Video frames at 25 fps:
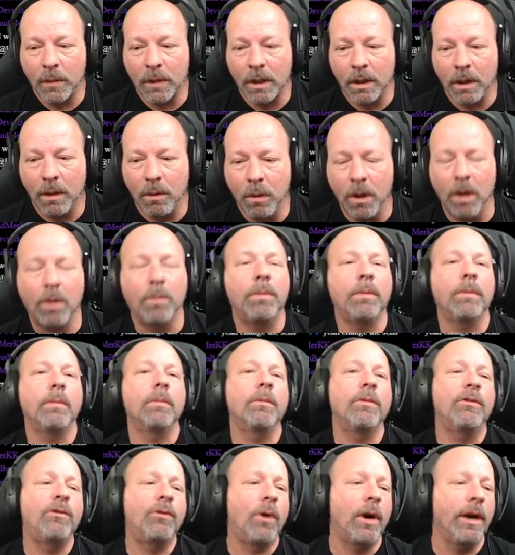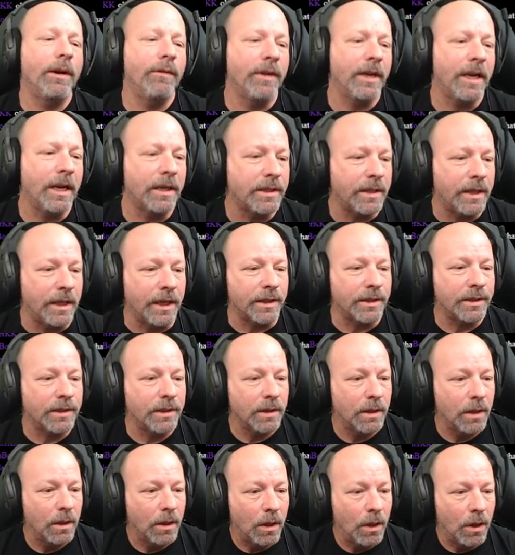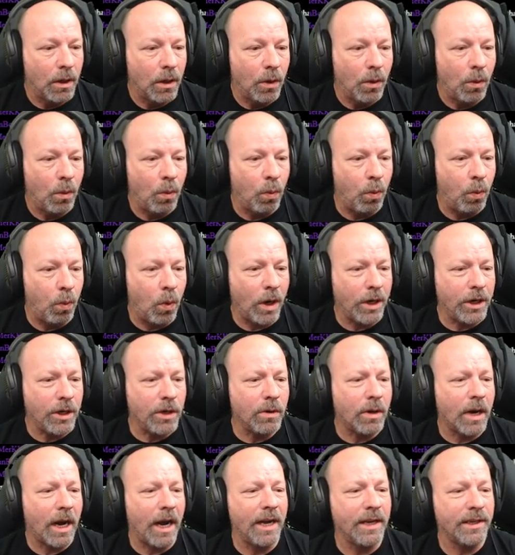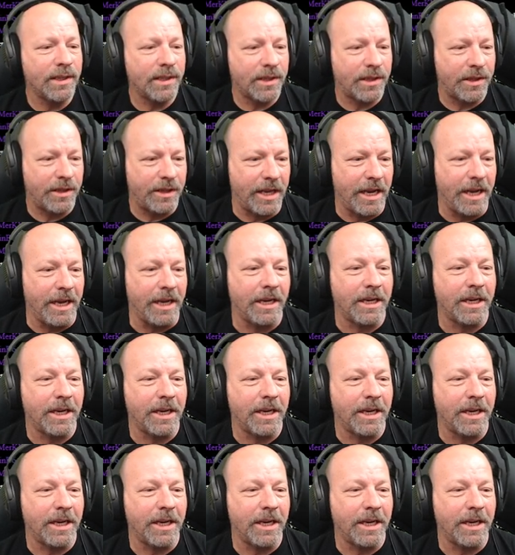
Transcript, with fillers: well, before I even get to this, what do you guys think?